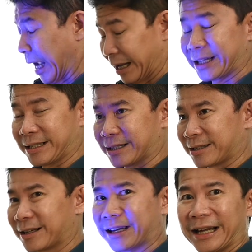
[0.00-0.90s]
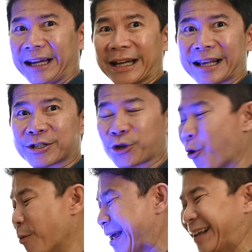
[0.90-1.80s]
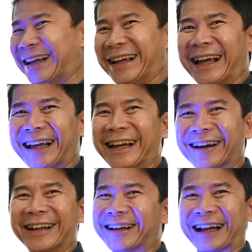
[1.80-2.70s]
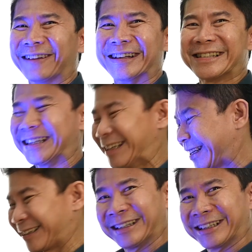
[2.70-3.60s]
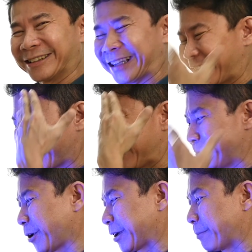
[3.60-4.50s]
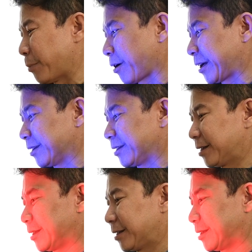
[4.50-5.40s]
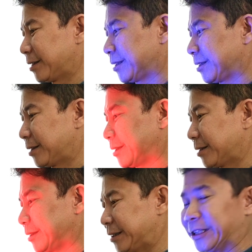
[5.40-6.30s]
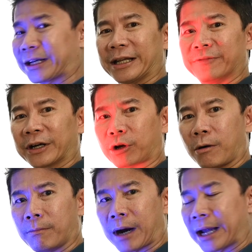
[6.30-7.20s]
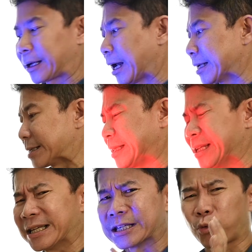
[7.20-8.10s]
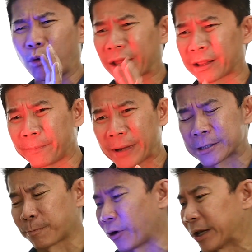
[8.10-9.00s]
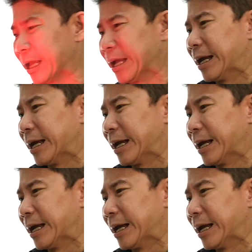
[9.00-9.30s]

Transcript: It has so many, you can't even see it. You need to take your clipboard and block it. So you can even combine colors. This is one of the best points.